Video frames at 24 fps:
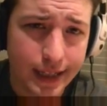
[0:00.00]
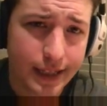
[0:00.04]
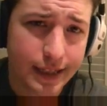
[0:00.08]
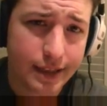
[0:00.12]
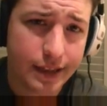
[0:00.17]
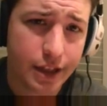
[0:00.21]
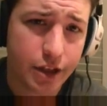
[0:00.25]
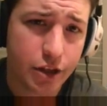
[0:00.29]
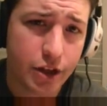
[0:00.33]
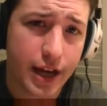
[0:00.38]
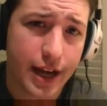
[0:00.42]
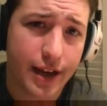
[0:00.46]

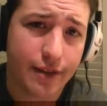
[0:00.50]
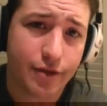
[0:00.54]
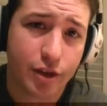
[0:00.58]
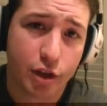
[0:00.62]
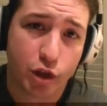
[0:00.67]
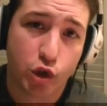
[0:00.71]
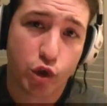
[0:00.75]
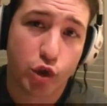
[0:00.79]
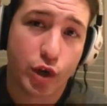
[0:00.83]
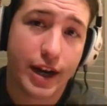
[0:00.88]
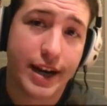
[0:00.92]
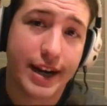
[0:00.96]
Then you have the
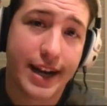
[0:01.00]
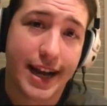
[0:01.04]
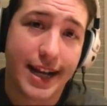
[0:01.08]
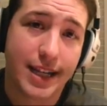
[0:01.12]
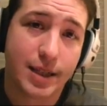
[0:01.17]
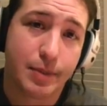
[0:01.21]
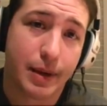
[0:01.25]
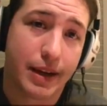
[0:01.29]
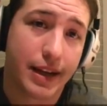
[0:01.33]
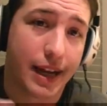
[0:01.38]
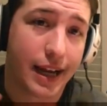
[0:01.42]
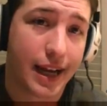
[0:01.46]
trade
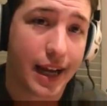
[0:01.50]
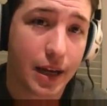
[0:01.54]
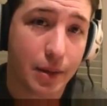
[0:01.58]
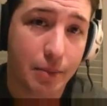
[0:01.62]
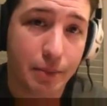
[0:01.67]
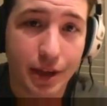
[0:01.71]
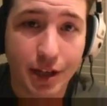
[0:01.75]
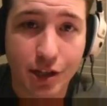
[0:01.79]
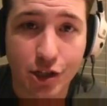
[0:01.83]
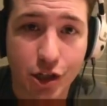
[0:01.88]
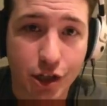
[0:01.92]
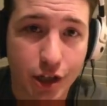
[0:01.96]
aspect. I kind of
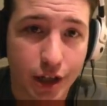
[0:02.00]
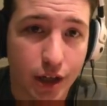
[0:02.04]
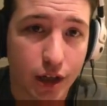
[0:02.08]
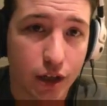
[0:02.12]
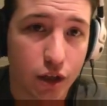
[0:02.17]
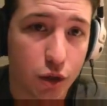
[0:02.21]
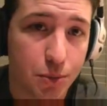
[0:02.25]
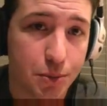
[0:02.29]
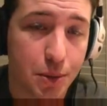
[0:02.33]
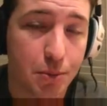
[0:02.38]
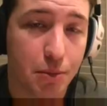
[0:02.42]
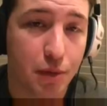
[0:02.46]
mentioned it a
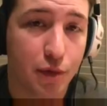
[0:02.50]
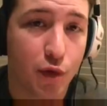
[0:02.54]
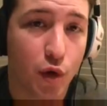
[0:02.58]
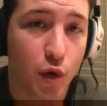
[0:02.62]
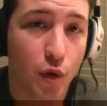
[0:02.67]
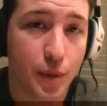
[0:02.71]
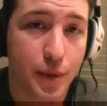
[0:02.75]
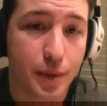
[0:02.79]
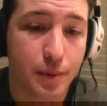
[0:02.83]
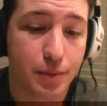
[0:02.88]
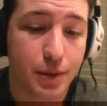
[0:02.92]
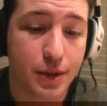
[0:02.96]
little bit
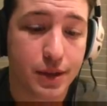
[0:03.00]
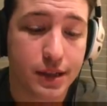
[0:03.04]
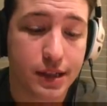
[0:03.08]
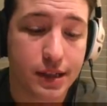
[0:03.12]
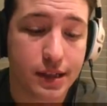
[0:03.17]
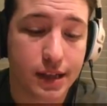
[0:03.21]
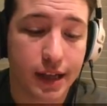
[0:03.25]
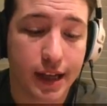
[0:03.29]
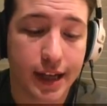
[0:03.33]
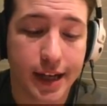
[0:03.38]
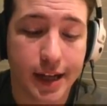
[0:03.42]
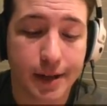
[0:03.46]
before with
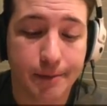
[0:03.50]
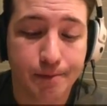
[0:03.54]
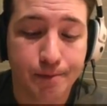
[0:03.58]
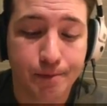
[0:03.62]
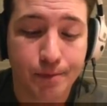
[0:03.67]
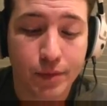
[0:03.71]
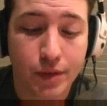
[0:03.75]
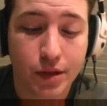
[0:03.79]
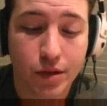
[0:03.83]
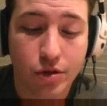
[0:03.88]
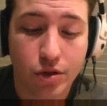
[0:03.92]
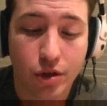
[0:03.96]
Princess Leia.
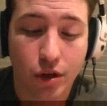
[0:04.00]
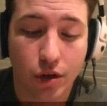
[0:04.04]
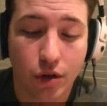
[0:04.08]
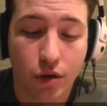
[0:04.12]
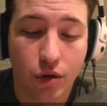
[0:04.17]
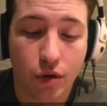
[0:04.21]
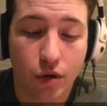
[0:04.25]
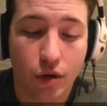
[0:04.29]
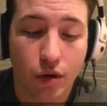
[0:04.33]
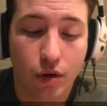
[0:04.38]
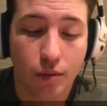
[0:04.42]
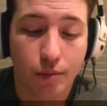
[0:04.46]

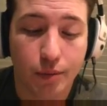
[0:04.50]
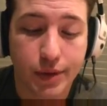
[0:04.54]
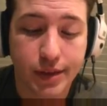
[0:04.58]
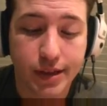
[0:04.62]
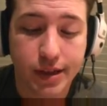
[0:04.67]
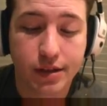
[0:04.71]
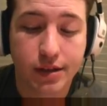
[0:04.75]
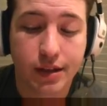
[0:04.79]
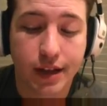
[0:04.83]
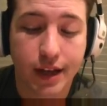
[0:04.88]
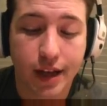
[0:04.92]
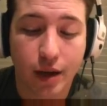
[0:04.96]
So
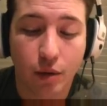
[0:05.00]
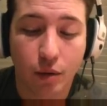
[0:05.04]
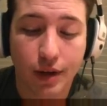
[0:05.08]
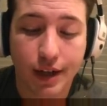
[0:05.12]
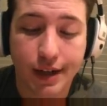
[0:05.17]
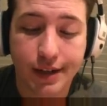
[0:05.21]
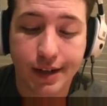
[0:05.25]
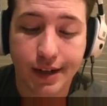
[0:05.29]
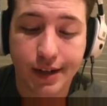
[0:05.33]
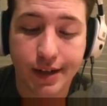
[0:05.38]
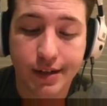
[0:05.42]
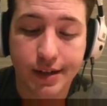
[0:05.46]
Princess Leia, what I
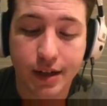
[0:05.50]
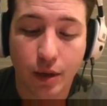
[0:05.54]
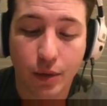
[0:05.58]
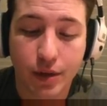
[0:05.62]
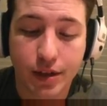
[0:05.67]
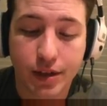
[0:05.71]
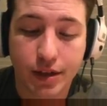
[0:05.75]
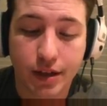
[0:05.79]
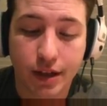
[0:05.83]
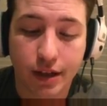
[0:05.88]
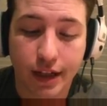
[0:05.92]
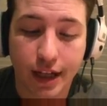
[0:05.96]
did is I
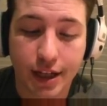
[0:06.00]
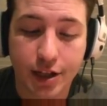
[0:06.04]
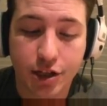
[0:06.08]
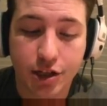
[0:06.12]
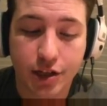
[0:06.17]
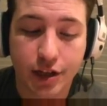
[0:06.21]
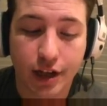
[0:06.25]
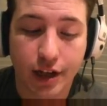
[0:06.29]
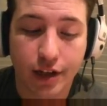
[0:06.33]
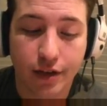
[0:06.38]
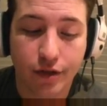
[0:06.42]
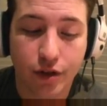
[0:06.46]
went to the
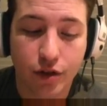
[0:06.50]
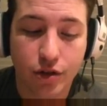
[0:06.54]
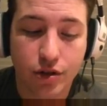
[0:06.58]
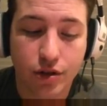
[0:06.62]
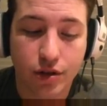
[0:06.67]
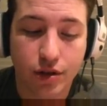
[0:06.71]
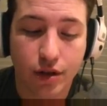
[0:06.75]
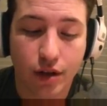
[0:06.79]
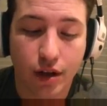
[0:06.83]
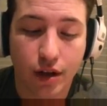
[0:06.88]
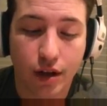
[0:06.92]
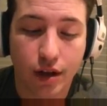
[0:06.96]
legendary
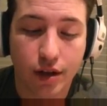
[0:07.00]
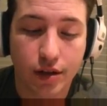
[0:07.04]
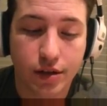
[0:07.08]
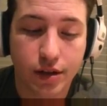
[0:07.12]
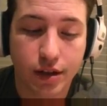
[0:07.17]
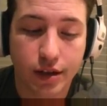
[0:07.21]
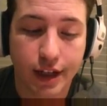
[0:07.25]
to